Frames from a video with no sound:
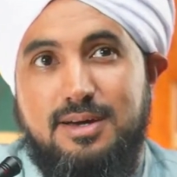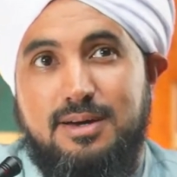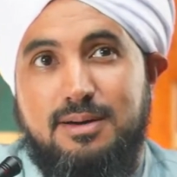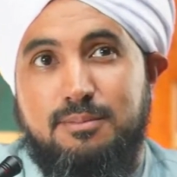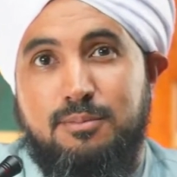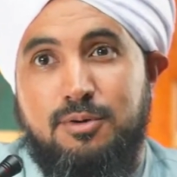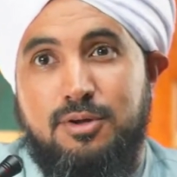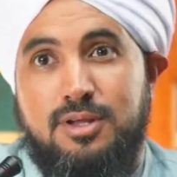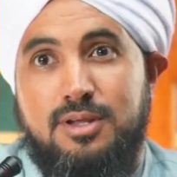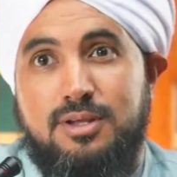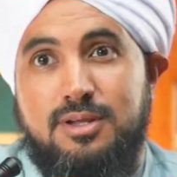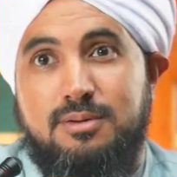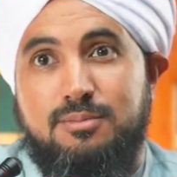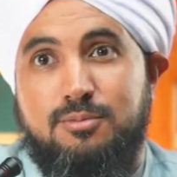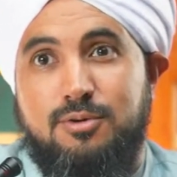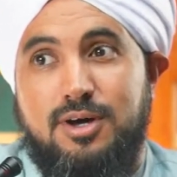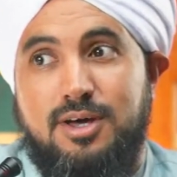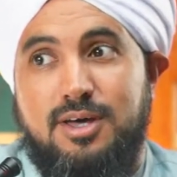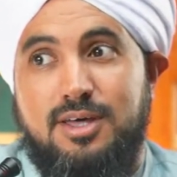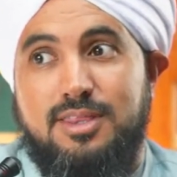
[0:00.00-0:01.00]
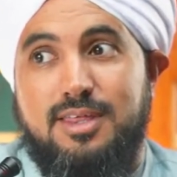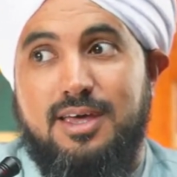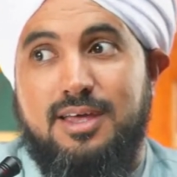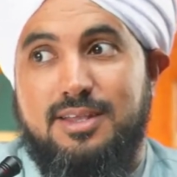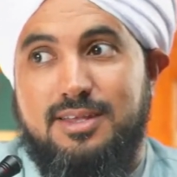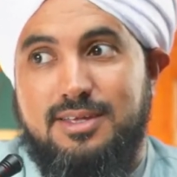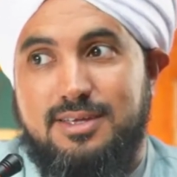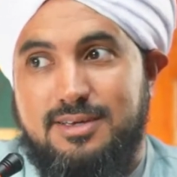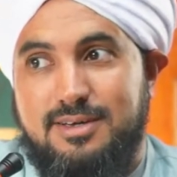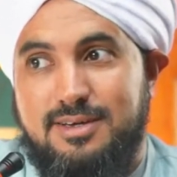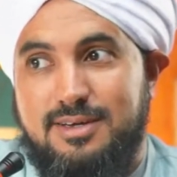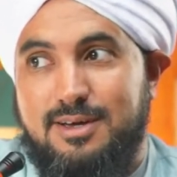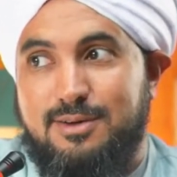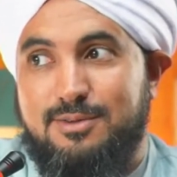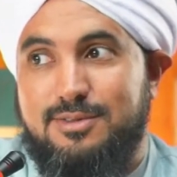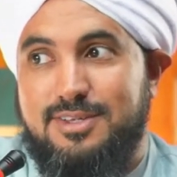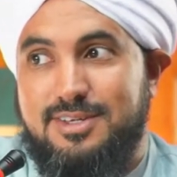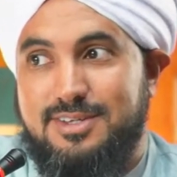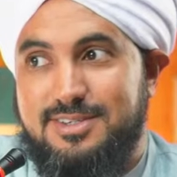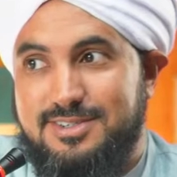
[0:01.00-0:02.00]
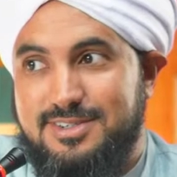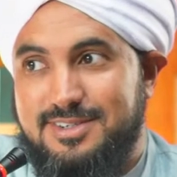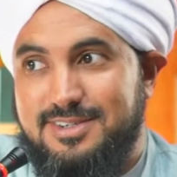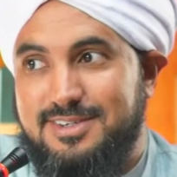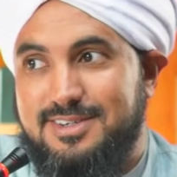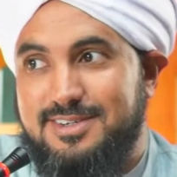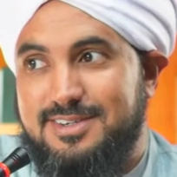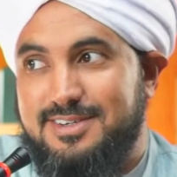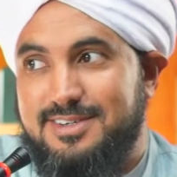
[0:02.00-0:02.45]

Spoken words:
Maulana Mu'adh Ali, our teacher,